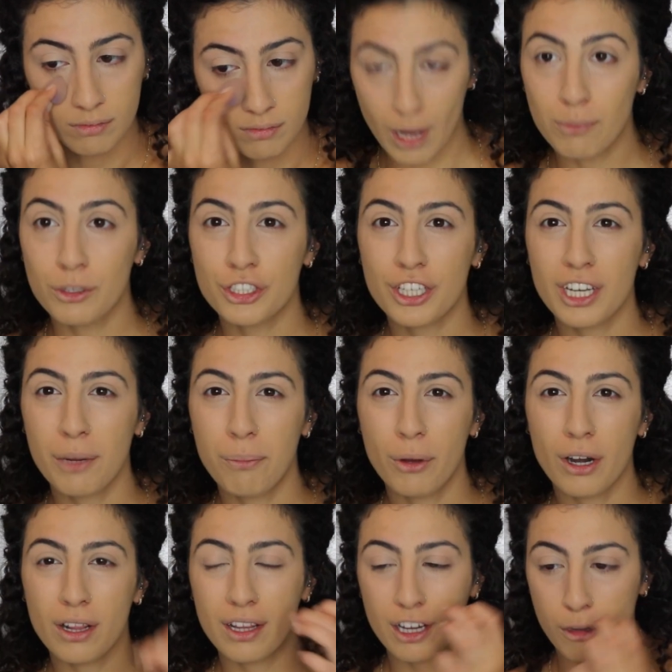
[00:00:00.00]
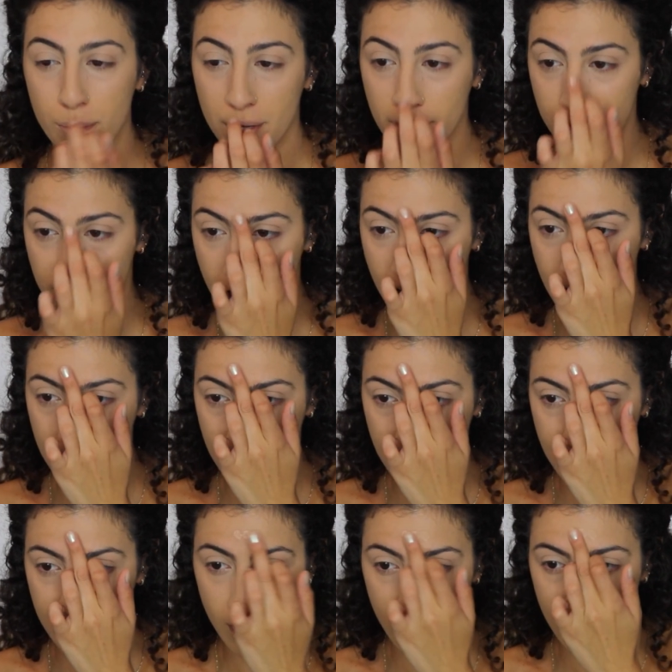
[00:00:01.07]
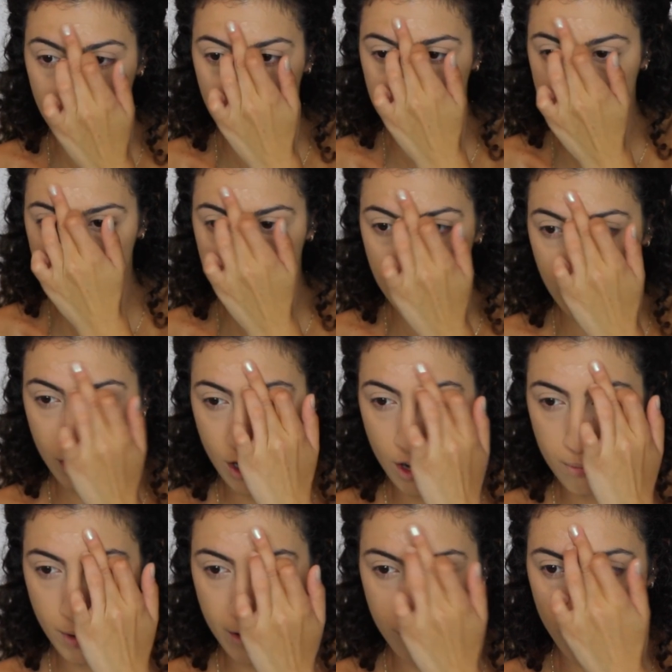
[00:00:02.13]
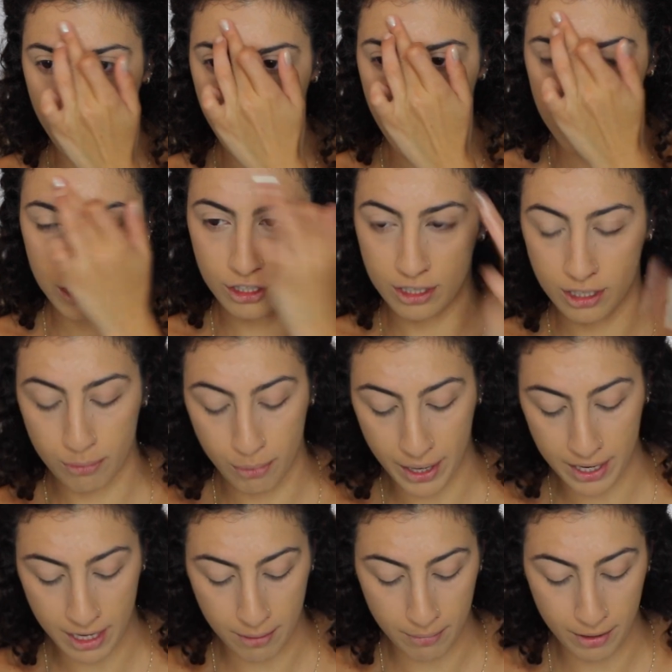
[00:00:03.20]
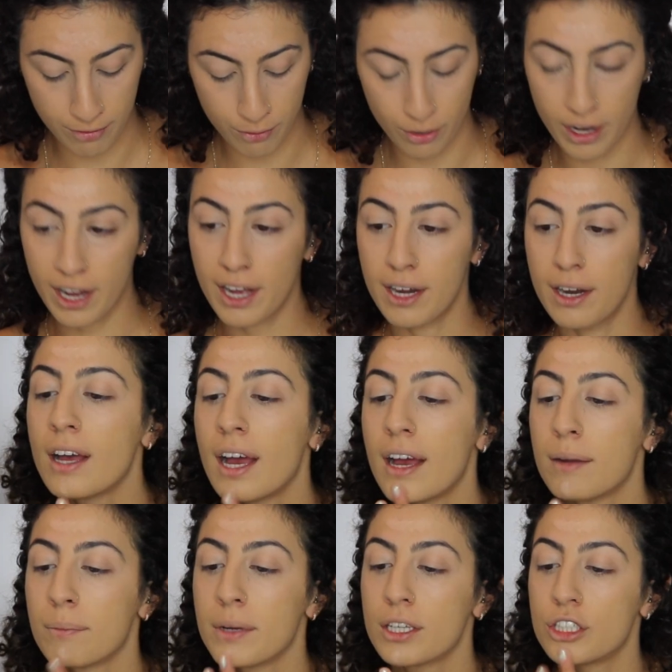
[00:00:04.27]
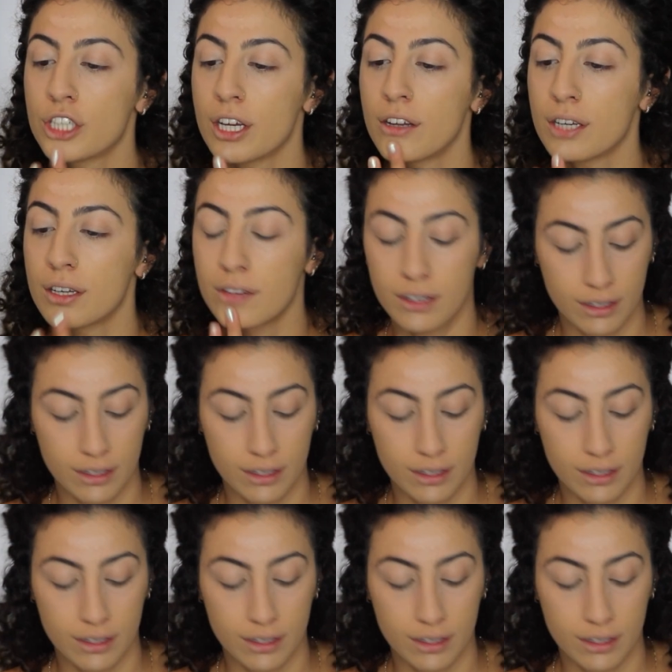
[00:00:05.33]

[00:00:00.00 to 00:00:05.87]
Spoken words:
I'm just gonna put a little bit of the highlight concealer on my forehead just to brighten up my forehead and my chin.